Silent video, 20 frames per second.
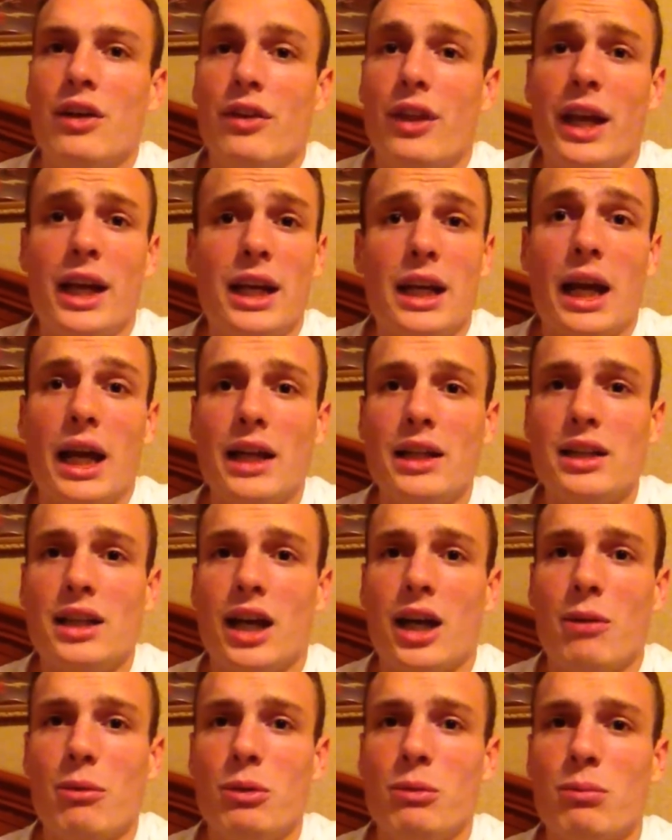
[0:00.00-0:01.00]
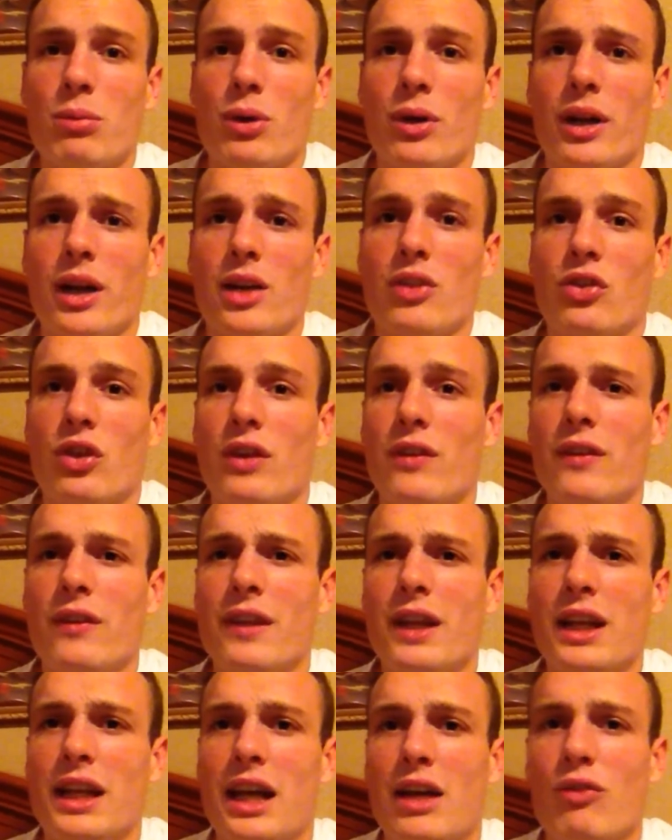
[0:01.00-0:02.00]
they had Garmin products, and then
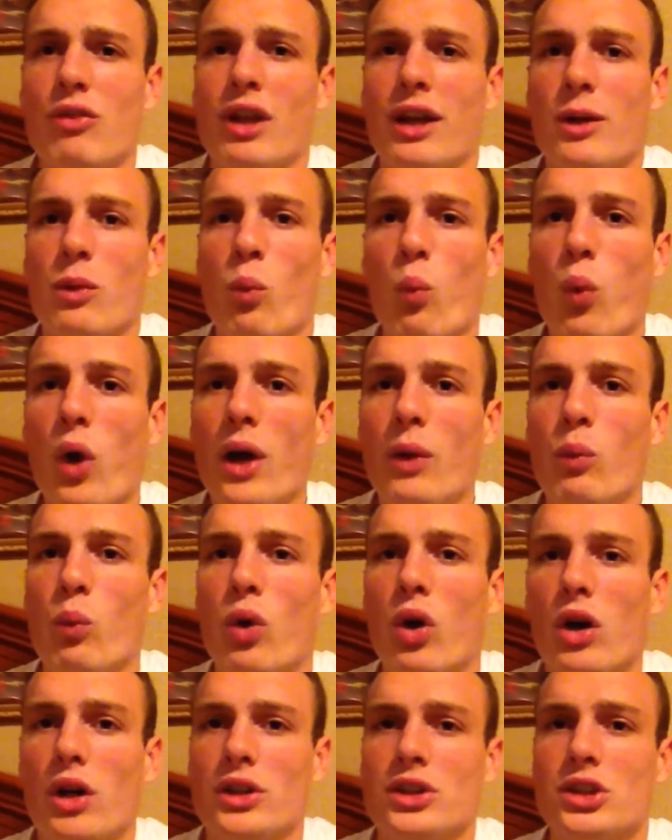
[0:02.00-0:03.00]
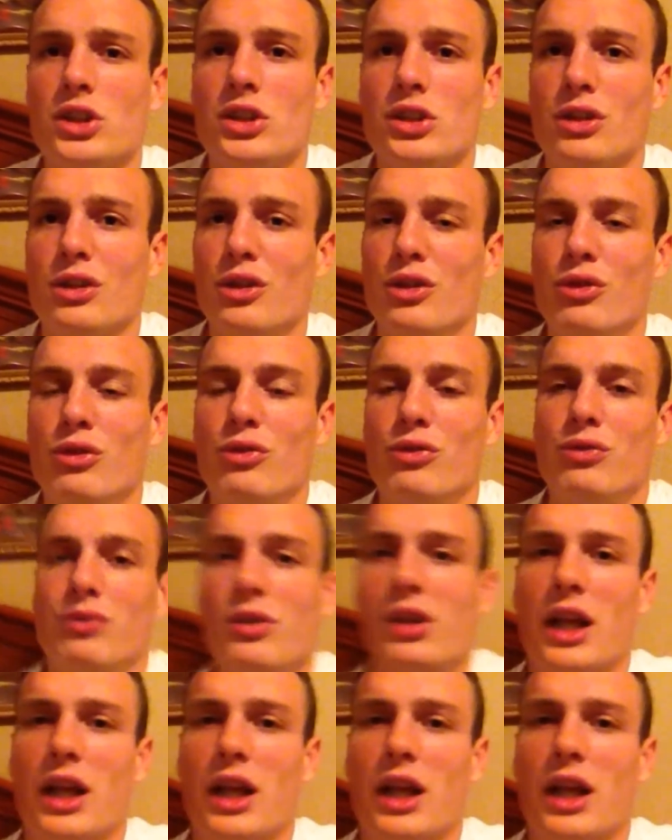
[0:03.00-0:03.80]
they'd have like one watch of,